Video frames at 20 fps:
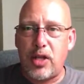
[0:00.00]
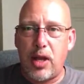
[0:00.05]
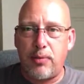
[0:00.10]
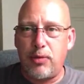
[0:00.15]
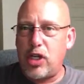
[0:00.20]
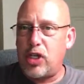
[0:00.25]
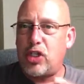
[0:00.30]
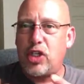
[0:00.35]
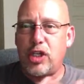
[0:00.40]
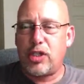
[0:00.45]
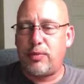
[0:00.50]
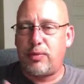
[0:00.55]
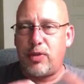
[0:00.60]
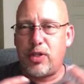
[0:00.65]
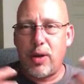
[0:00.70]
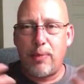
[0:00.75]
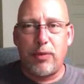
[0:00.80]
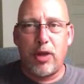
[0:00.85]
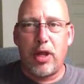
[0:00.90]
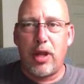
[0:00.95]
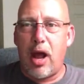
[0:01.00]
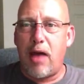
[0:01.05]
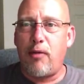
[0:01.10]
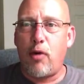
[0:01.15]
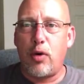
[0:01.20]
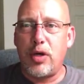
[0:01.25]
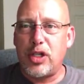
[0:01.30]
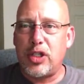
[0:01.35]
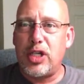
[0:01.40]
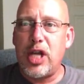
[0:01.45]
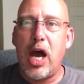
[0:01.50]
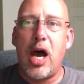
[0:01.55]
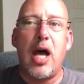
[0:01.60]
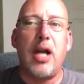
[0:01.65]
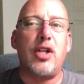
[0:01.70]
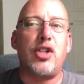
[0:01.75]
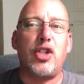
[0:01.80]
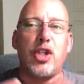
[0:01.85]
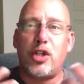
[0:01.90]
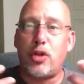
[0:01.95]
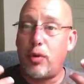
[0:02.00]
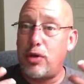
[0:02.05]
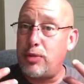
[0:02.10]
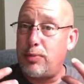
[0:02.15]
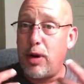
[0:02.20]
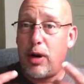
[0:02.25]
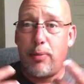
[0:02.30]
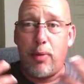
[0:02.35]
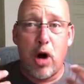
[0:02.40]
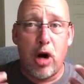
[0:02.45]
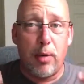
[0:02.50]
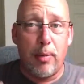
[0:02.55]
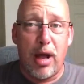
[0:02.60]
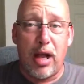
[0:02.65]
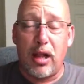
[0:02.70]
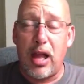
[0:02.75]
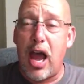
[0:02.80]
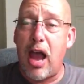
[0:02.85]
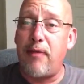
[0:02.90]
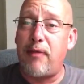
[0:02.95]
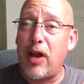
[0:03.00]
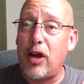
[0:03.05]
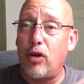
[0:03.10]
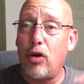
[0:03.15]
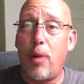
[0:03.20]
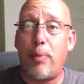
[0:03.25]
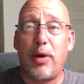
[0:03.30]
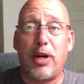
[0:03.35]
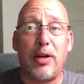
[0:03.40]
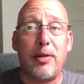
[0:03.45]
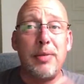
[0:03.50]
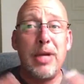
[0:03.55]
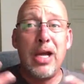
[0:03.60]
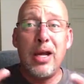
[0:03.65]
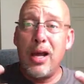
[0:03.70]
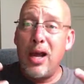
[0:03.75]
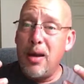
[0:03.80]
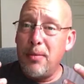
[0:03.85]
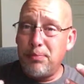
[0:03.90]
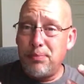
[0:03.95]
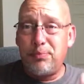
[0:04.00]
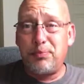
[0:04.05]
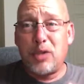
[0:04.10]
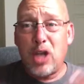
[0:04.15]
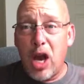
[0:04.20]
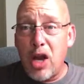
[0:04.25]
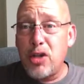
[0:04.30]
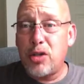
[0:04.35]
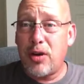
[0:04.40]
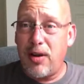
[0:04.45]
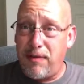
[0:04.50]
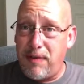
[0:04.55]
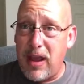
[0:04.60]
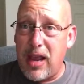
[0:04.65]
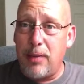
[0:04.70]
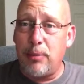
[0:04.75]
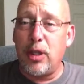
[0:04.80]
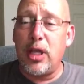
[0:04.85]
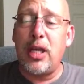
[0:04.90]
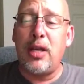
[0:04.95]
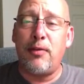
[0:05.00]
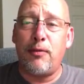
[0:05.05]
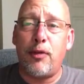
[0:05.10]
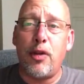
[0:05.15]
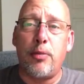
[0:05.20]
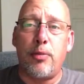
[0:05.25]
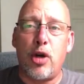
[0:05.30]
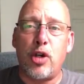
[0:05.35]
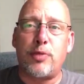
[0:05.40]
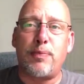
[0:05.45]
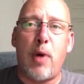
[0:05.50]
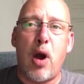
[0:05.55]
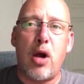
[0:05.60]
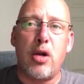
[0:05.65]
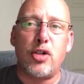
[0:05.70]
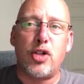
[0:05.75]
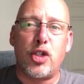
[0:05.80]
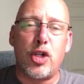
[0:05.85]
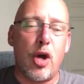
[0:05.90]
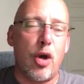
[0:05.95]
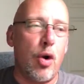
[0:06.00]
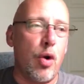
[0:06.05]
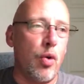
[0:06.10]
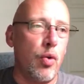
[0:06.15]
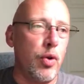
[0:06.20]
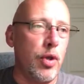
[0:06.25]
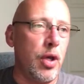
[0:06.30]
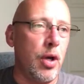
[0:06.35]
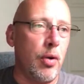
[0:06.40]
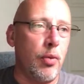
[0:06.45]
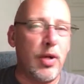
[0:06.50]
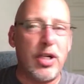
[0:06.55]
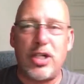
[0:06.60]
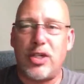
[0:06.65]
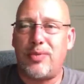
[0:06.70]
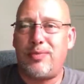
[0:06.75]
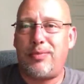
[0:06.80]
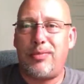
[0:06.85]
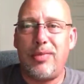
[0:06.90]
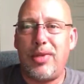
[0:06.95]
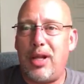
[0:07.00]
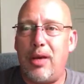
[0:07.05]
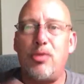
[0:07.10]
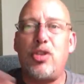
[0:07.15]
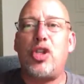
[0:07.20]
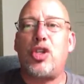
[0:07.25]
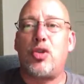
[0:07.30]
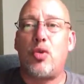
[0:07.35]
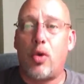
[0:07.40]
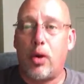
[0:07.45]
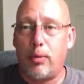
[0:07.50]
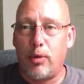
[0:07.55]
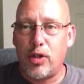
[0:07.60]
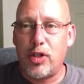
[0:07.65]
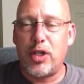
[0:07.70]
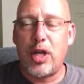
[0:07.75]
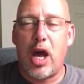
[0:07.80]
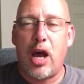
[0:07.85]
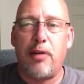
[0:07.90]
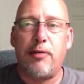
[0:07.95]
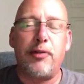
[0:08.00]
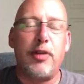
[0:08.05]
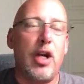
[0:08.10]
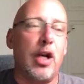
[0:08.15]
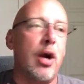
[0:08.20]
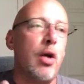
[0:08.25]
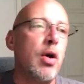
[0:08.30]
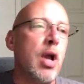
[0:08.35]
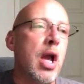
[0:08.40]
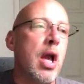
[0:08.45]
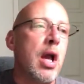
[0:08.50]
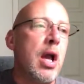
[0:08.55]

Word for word: I mean, it's just something I've always done. It's just always been a part of my life. I grew up in a country family for the most part. So, you know, we just, it was just normal stuff, you know.